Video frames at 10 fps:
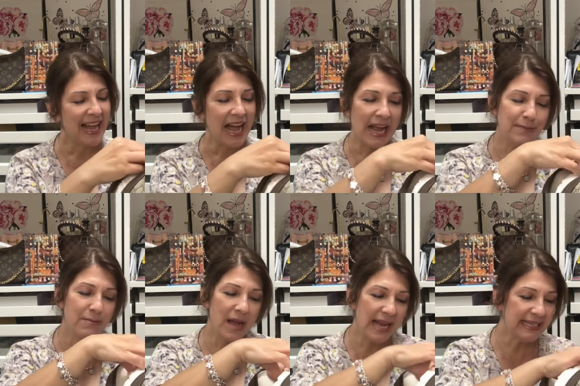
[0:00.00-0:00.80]
I
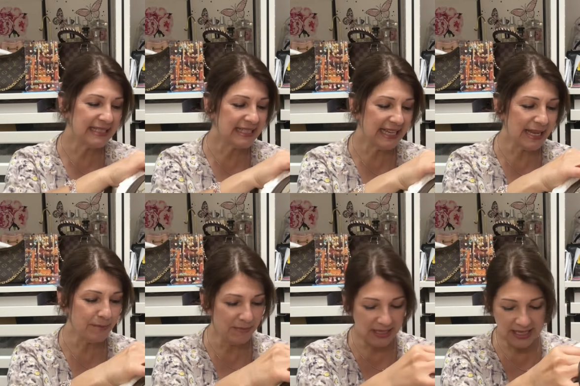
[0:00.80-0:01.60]
might get
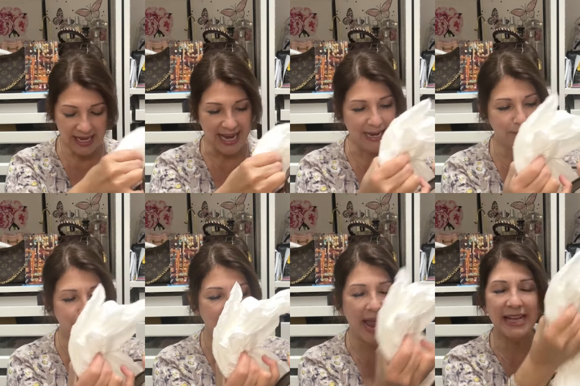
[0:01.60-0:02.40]
me a
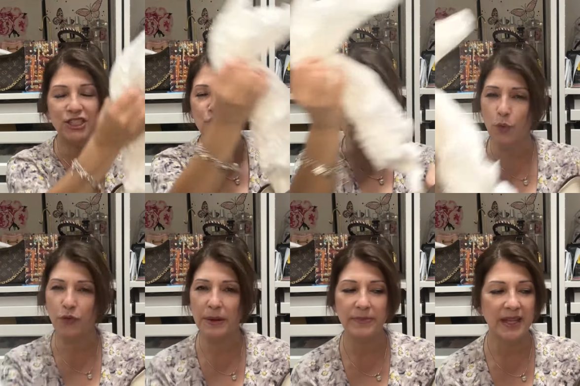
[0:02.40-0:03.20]
bandeau
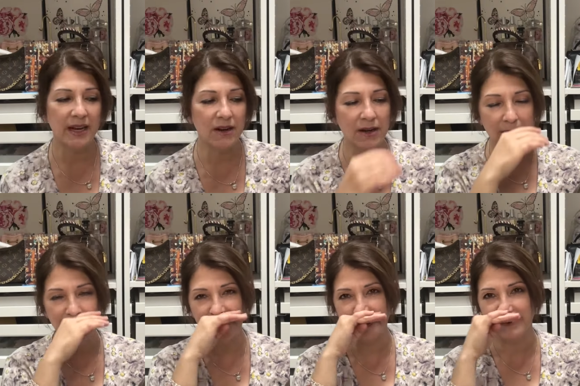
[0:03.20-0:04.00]
from there,
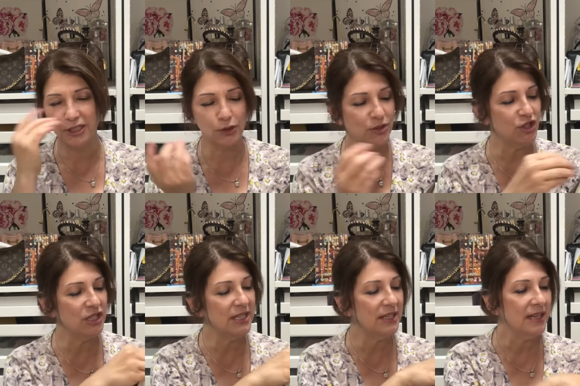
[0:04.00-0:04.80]
from
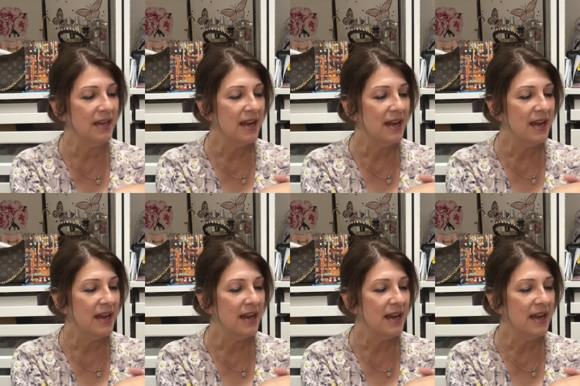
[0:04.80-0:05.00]
Gucci.